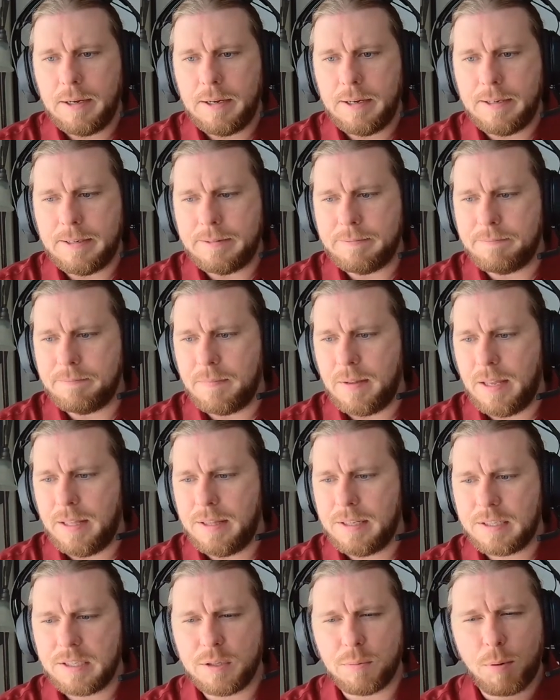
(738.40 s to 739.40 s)
And
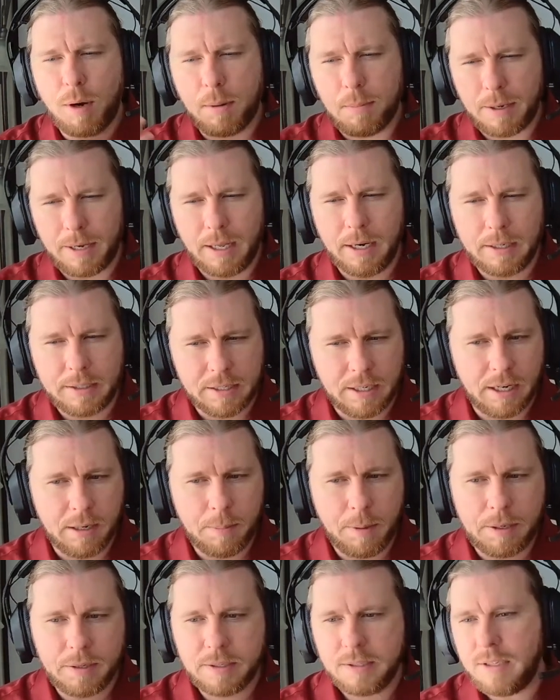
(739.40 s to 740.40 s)
this is the problem. I get excited
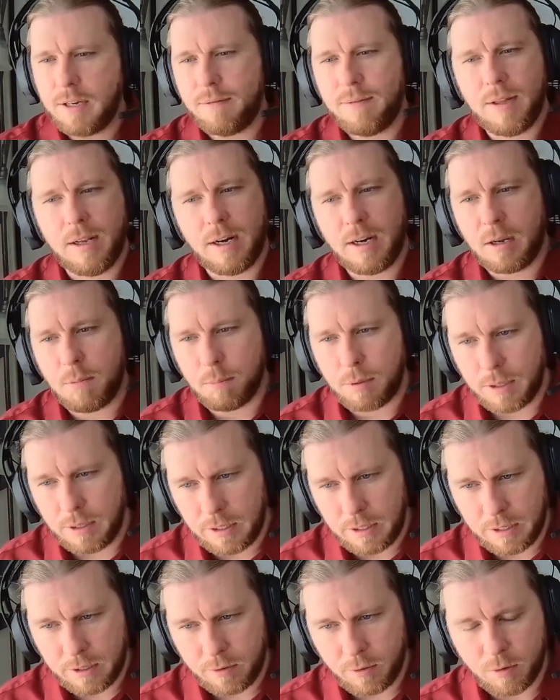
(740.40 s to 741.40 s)
about this stuff and then I
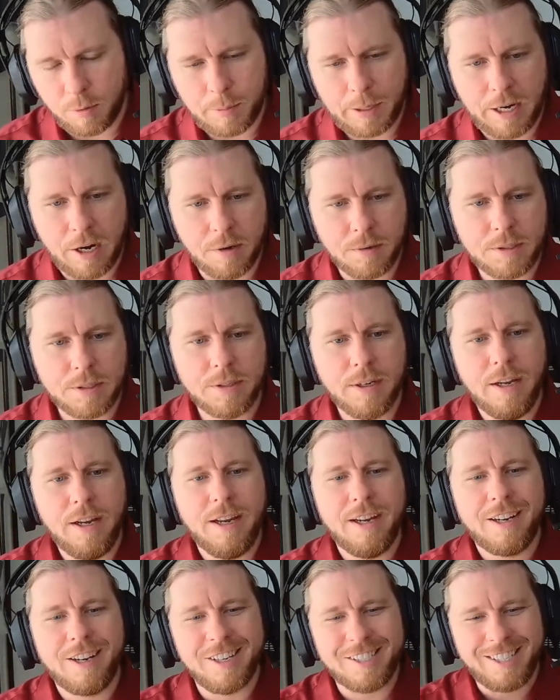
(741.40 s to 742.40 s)
completely ignore my notes
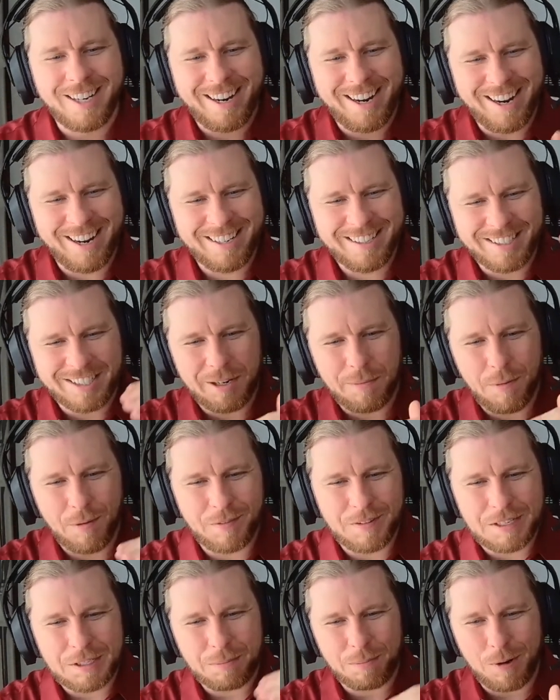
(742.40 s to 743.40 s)
because I had some
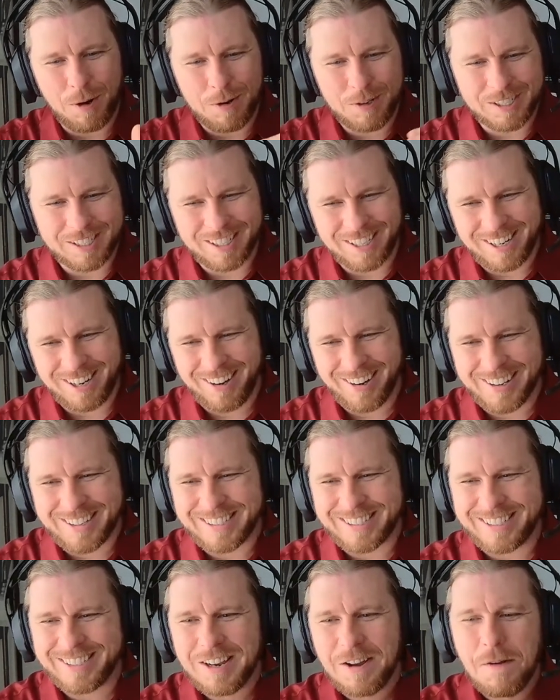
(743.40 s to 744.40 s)
of these pros and
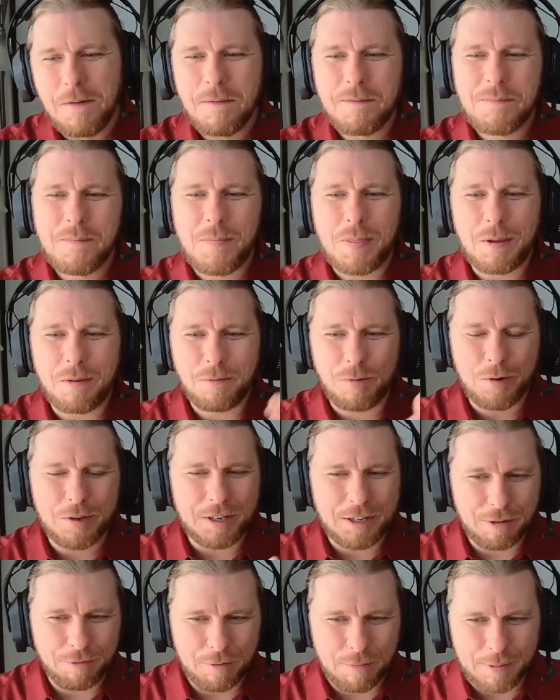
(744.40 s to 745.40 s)
cons for
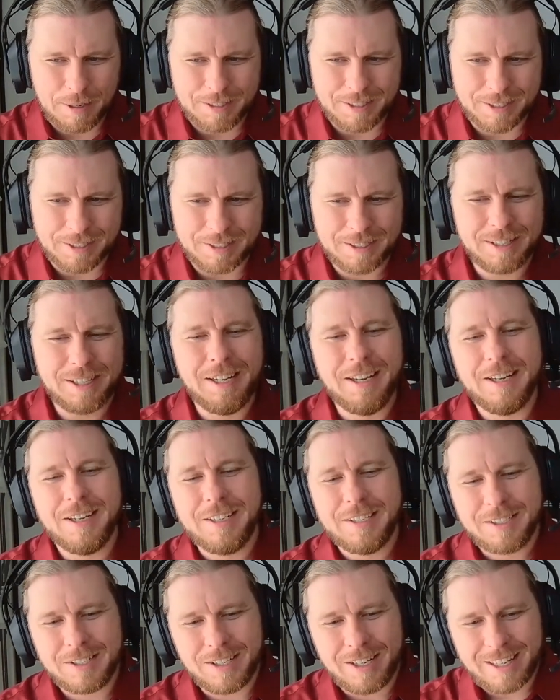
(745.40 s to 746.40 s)
the different pieces.
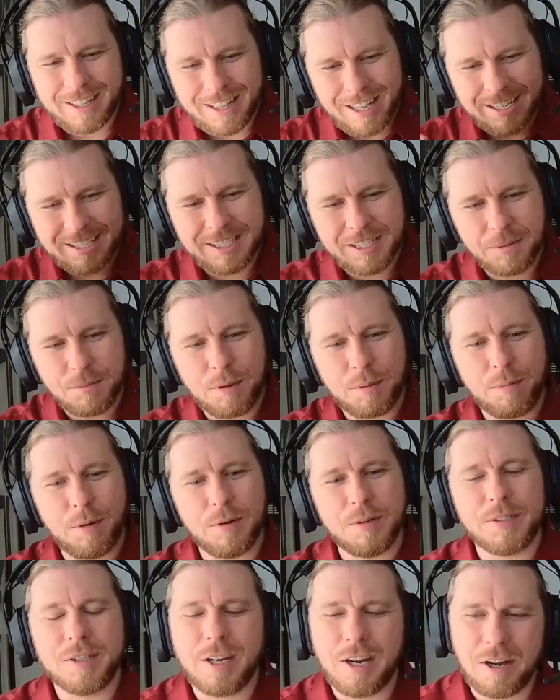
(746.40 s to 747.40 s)
So like that's some of the
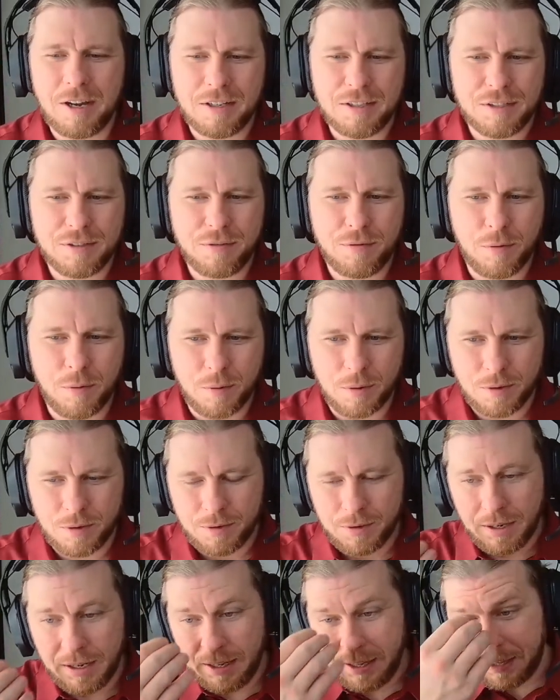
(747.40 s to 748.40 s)
pros and cons
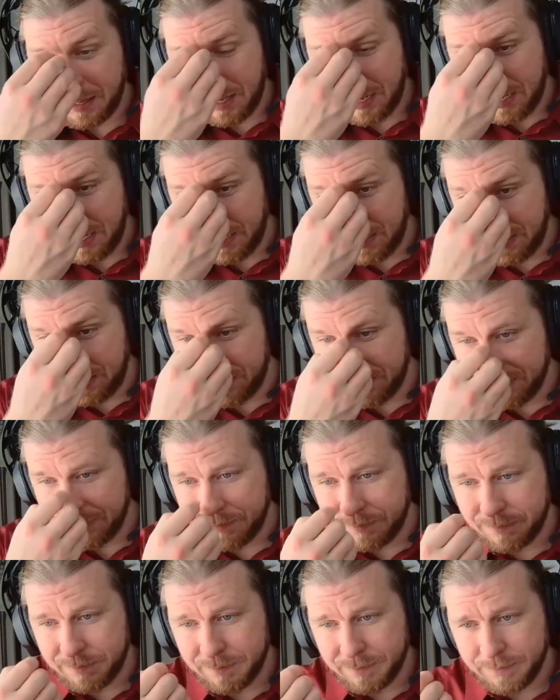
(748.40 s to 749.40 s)
for a
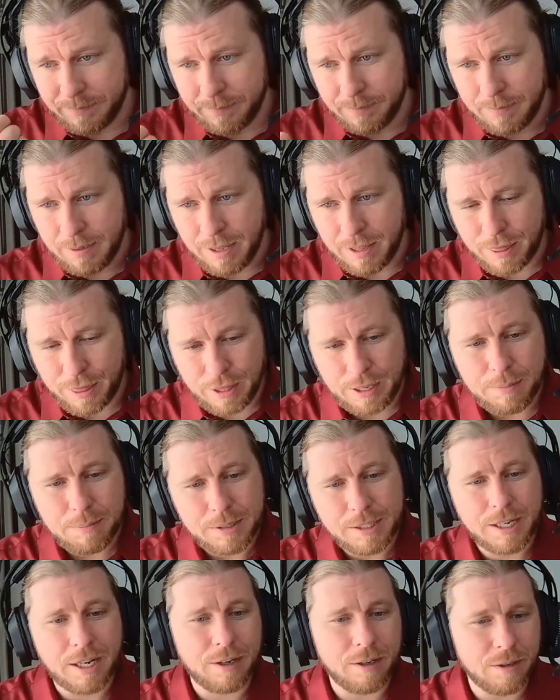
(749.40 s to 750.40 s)

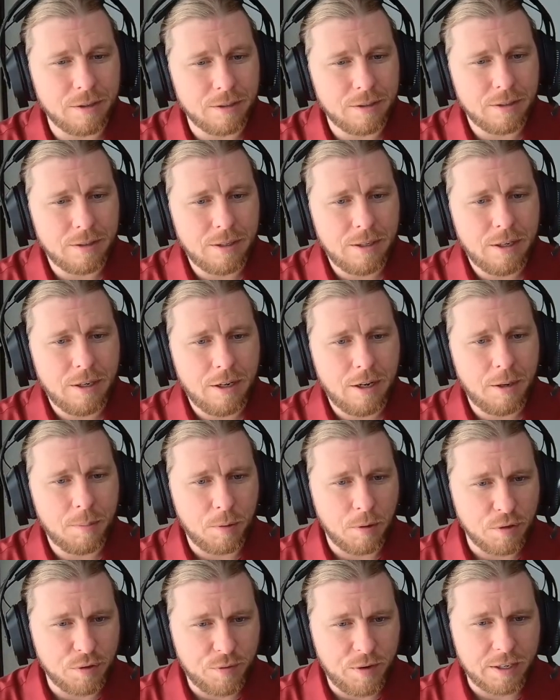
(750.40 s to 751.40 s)
theme-centered
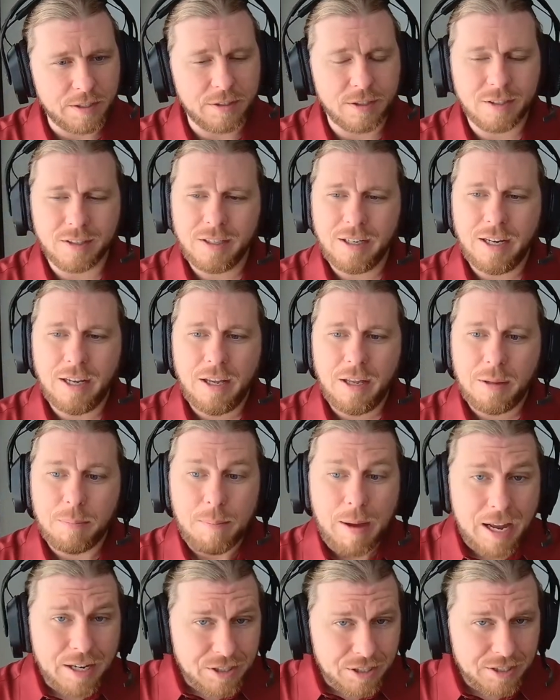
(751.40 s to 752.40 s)
approach vector.
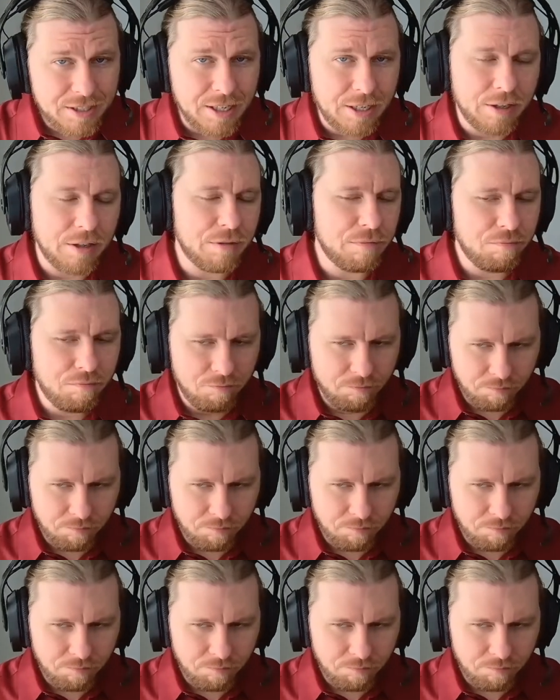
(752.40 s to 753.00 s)
Magic-centered,